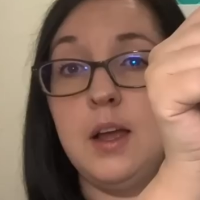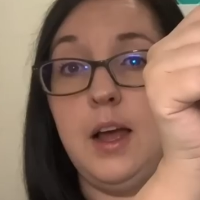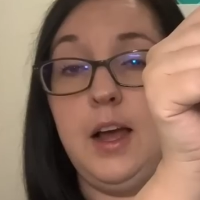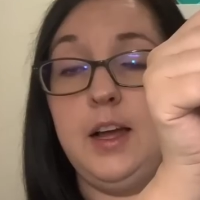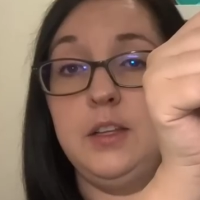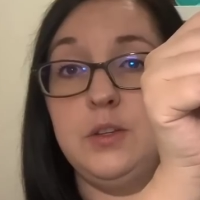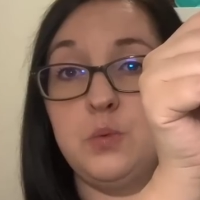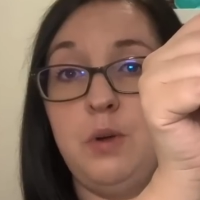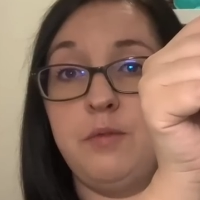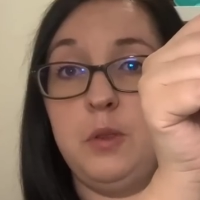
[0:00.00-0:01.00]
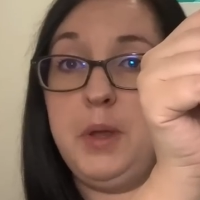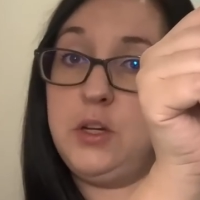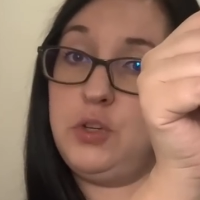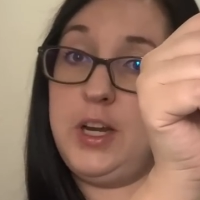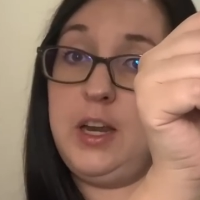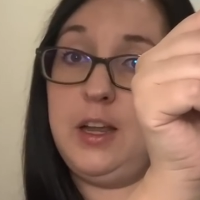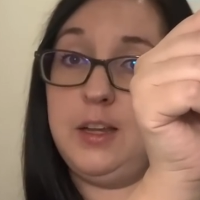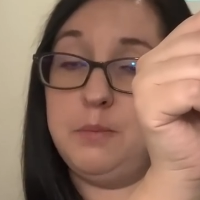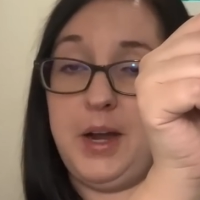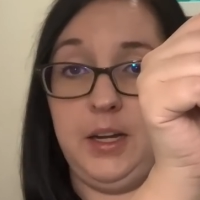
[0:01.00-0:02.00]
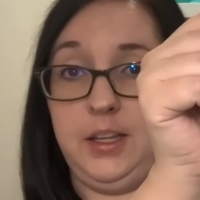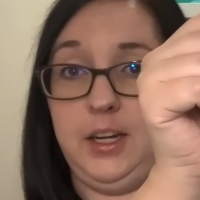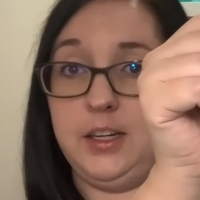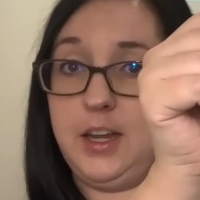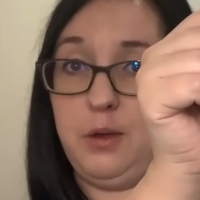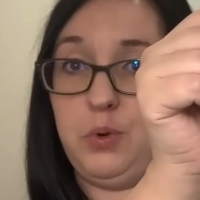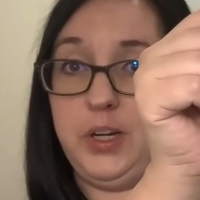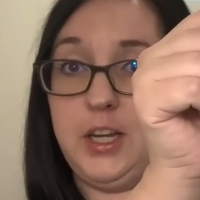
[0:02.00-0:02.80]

And there's one for the big tree, and mine and Elena get one